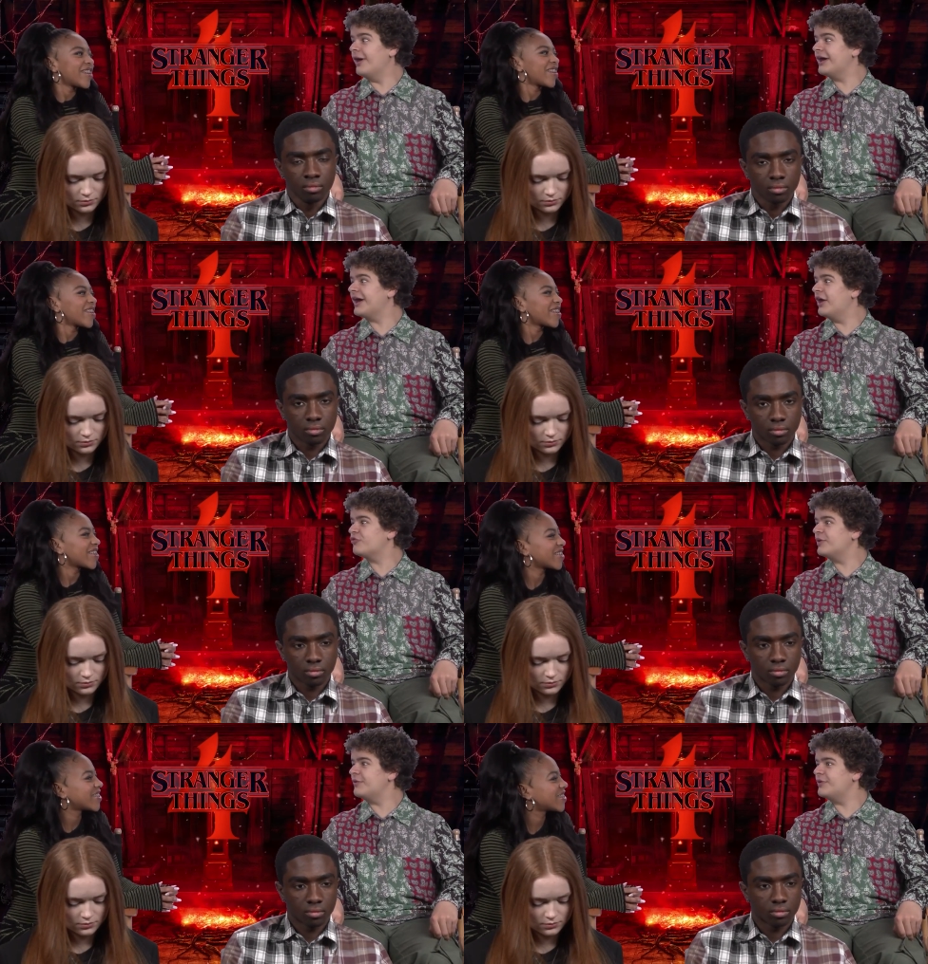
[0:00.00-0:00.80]
Speaker 1: my
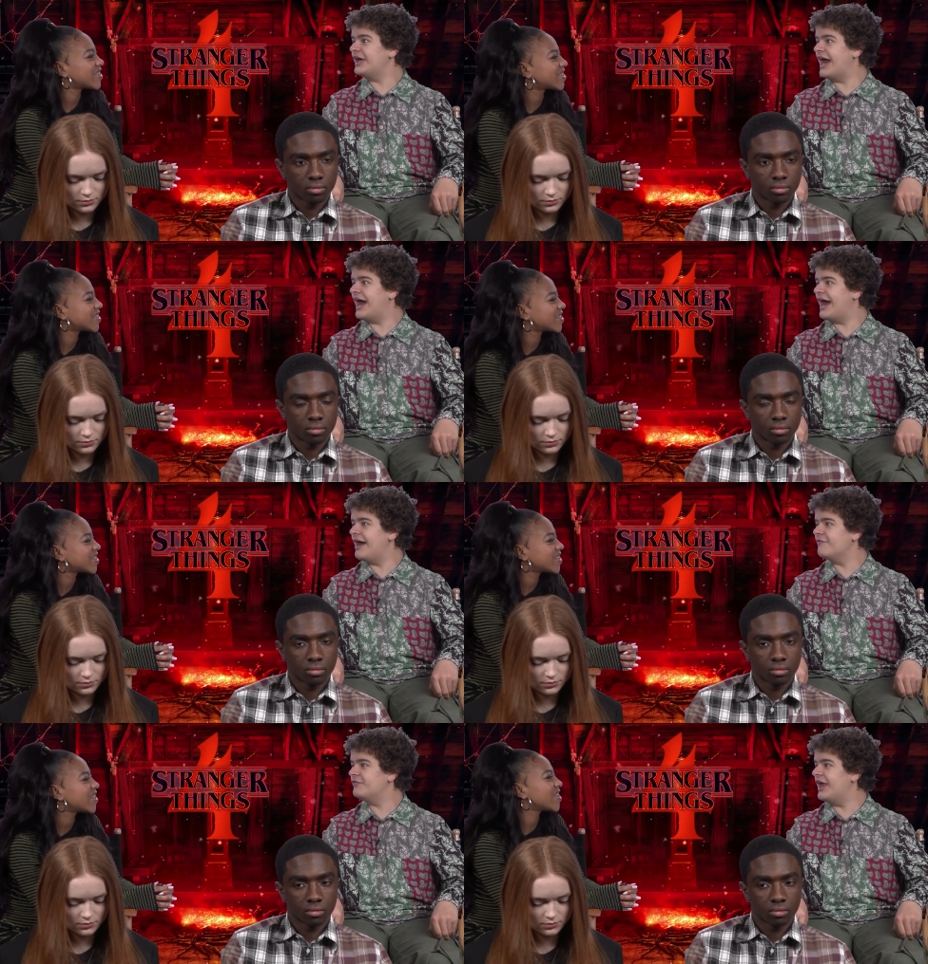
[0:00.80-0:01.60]
gosh! Wait, we
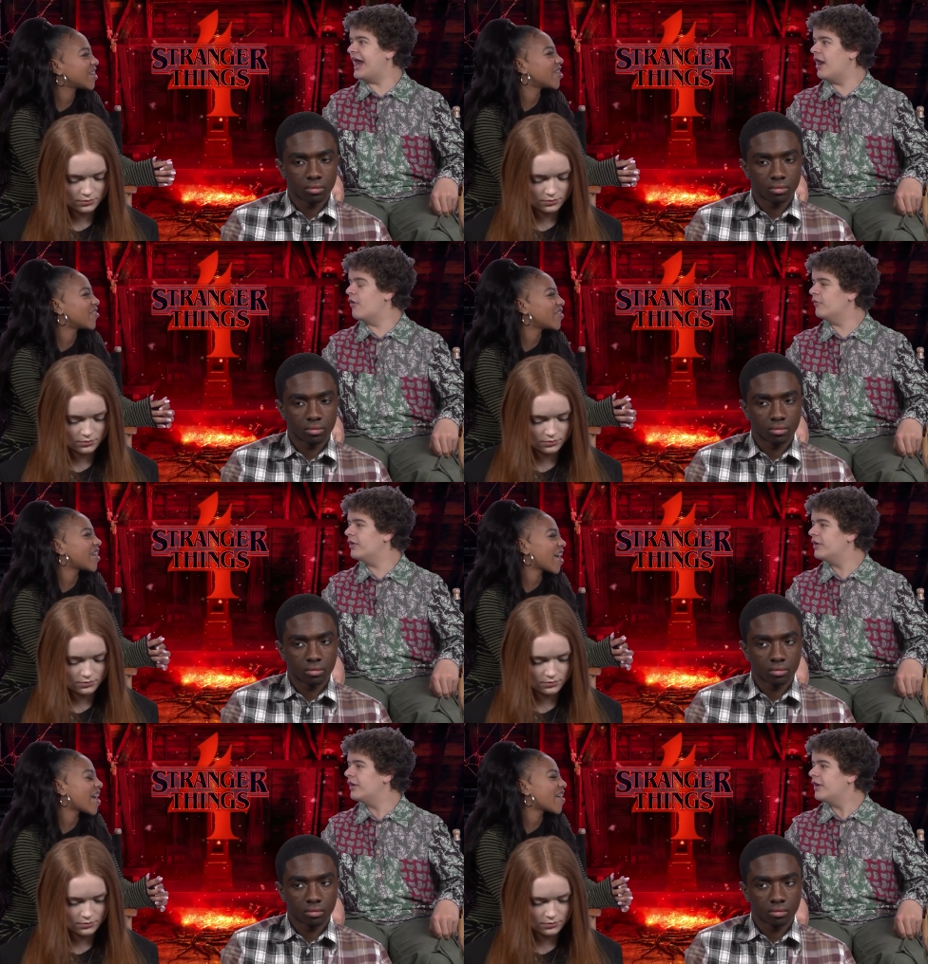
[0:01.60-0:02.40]
have now. Yeah,
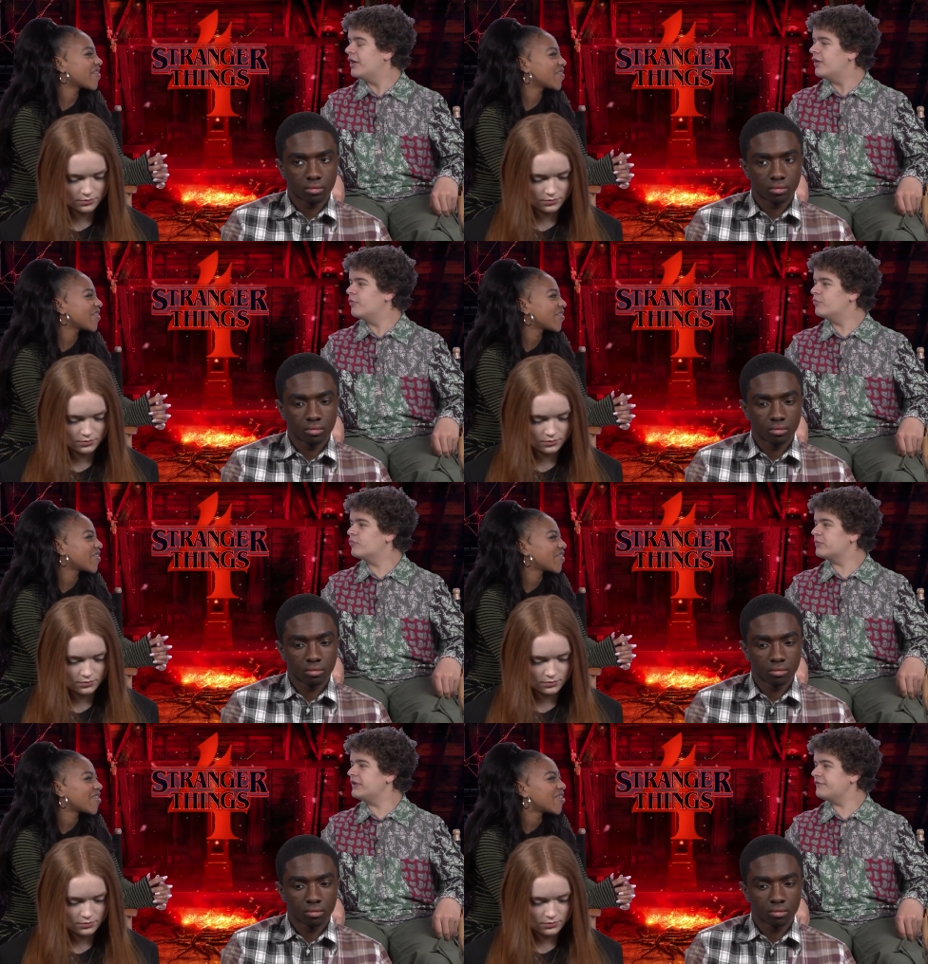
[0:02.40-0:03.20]
we have
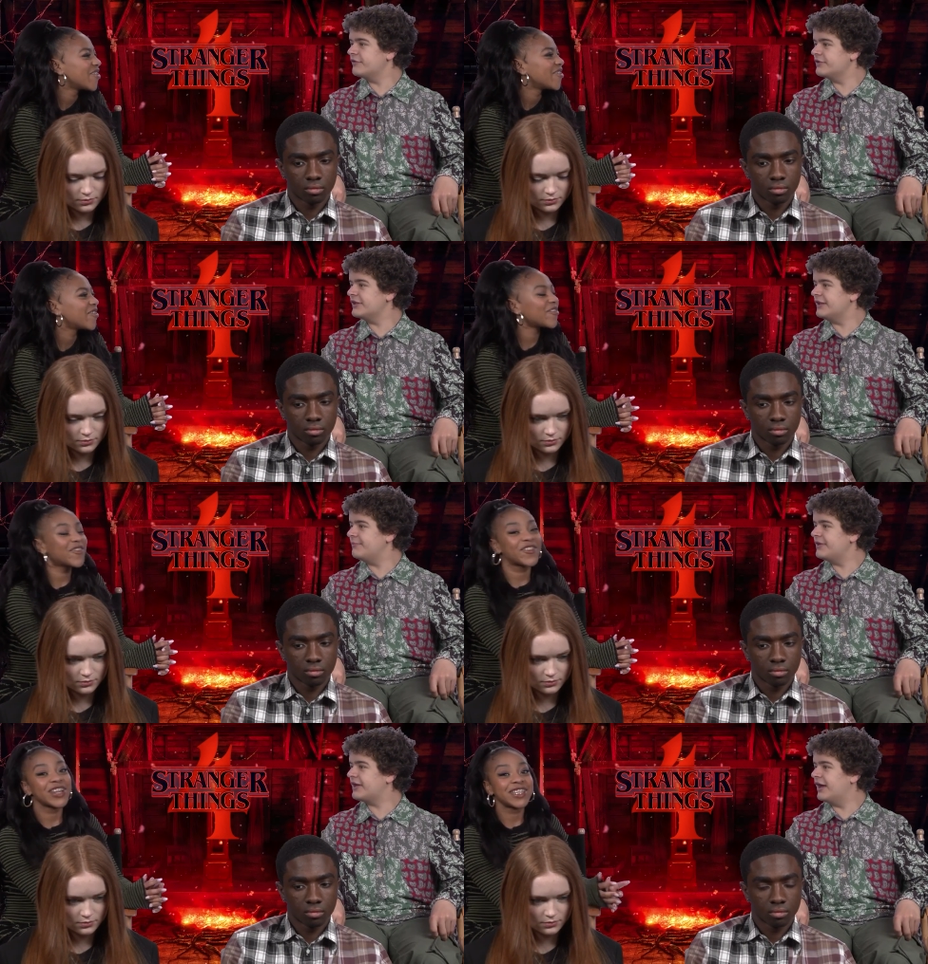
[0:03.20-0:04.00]

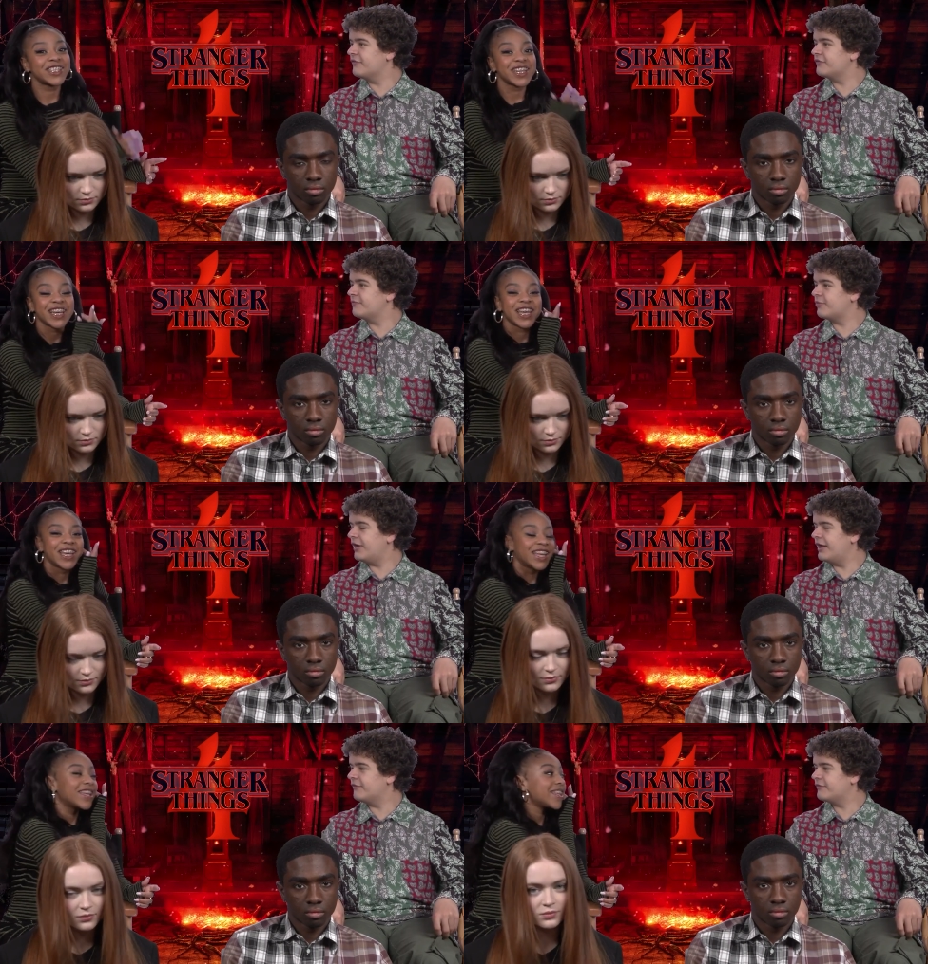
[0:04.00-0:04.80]
recently because With, of
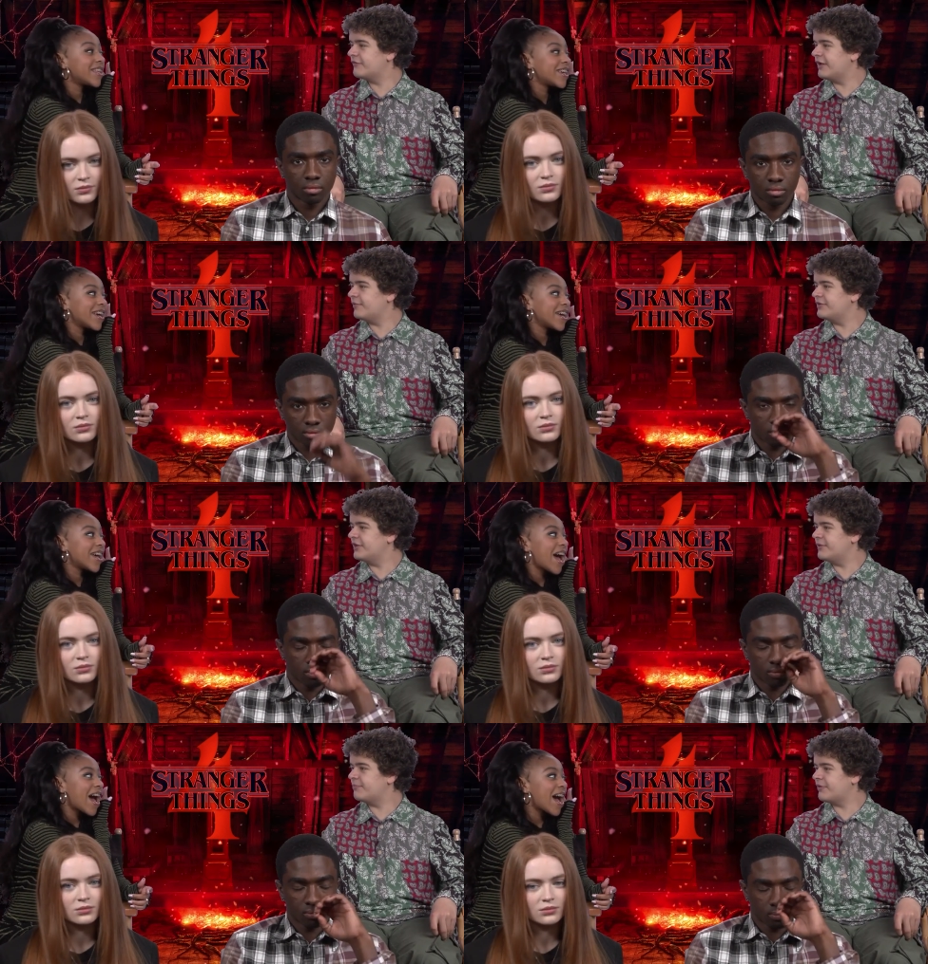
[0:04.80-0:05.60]
press. Like
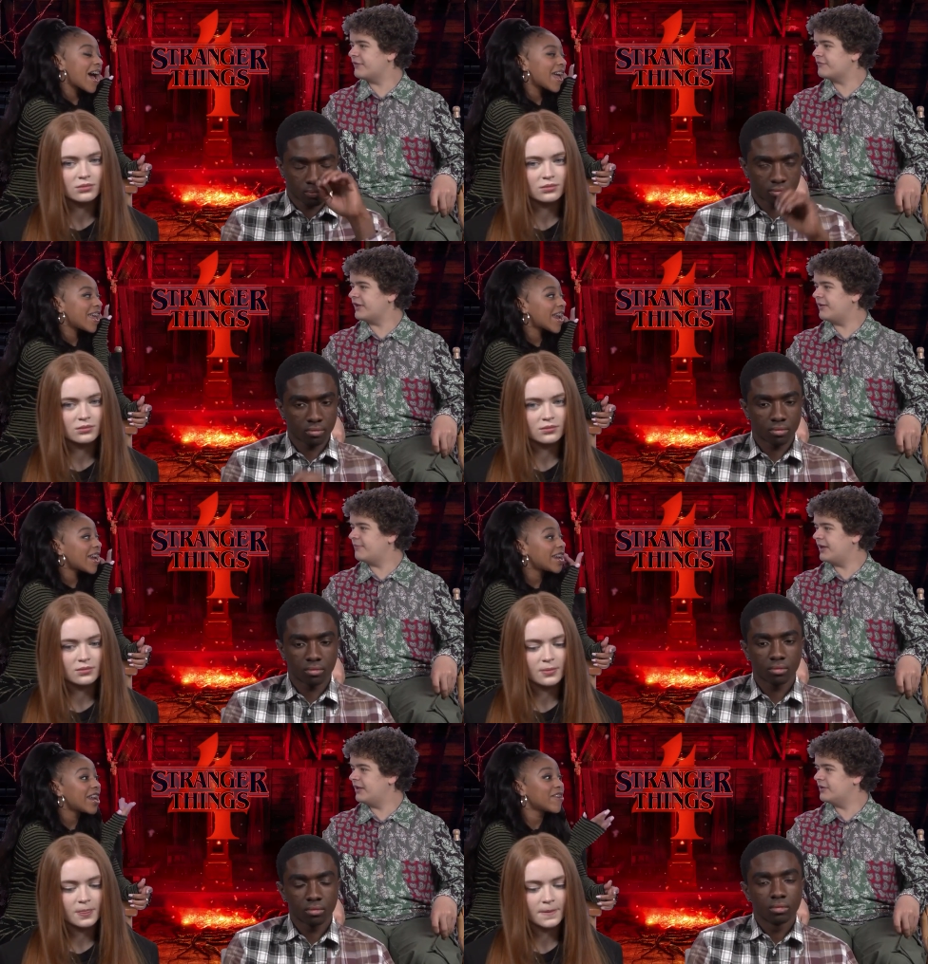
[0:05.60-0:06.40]
yeah. we did a press.
Speaker 2: And
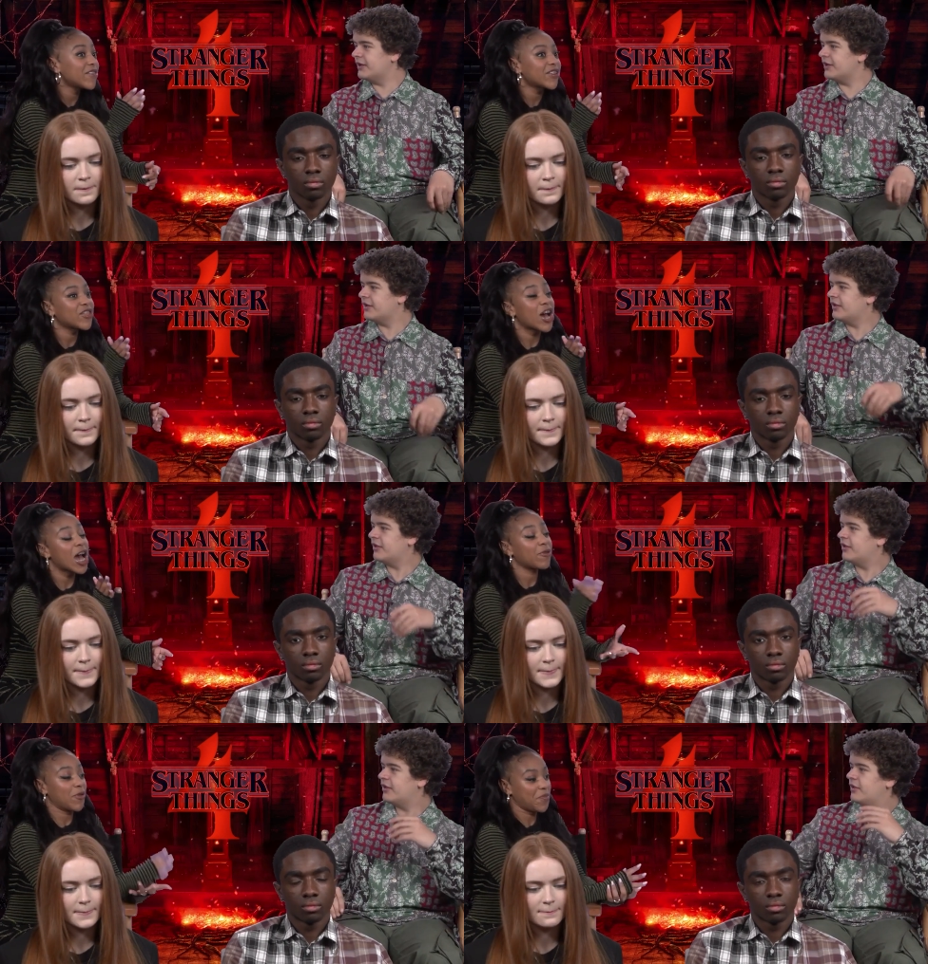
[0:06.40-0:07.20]
I never like,
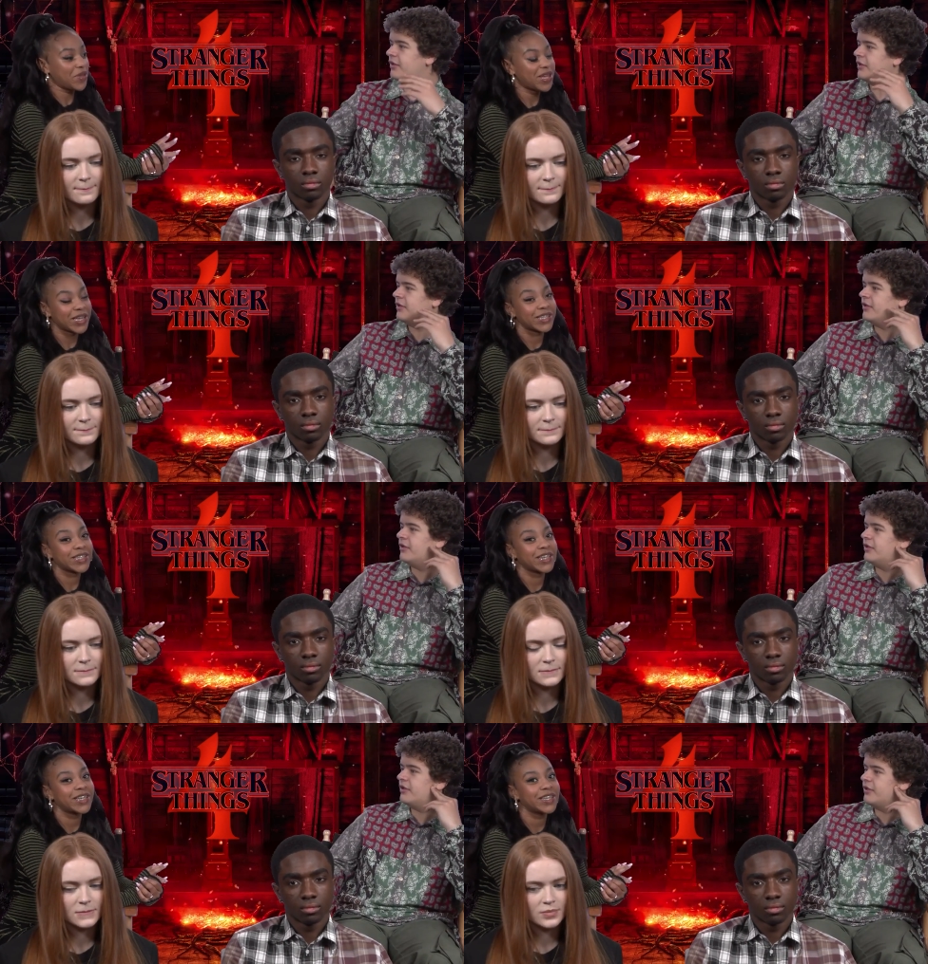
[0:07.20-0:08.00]
thought I would be
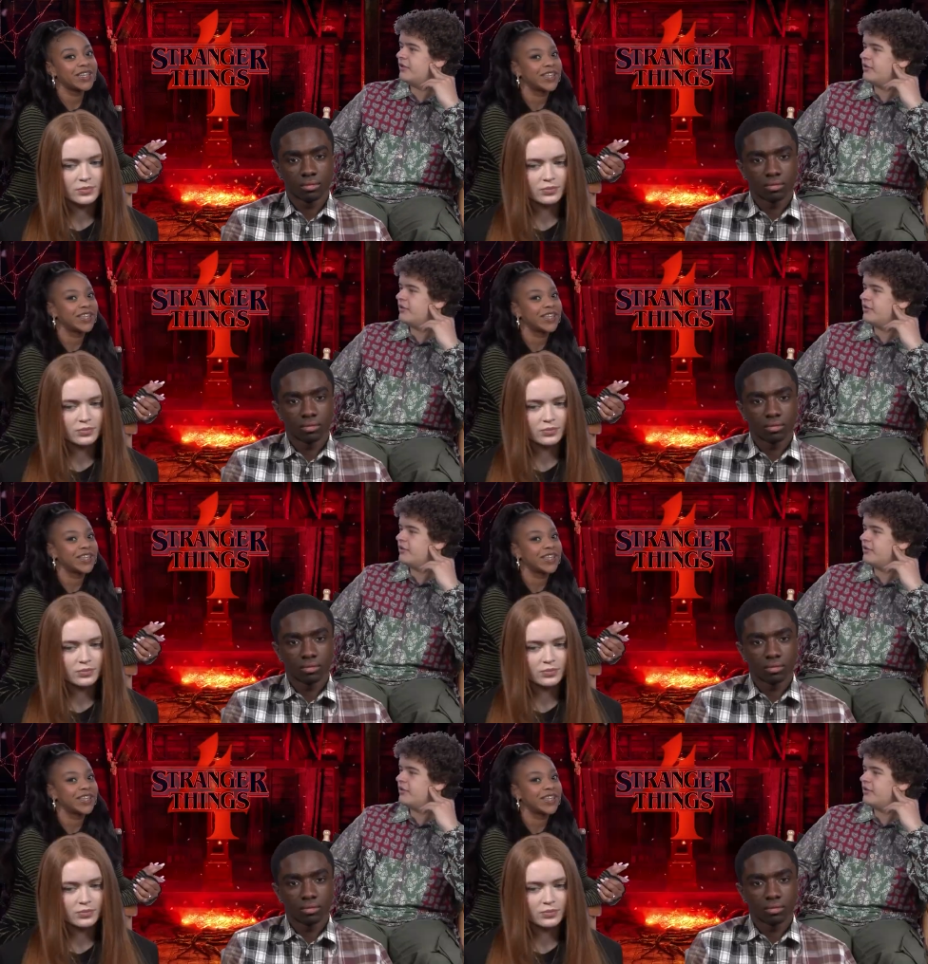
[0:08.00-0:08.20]
into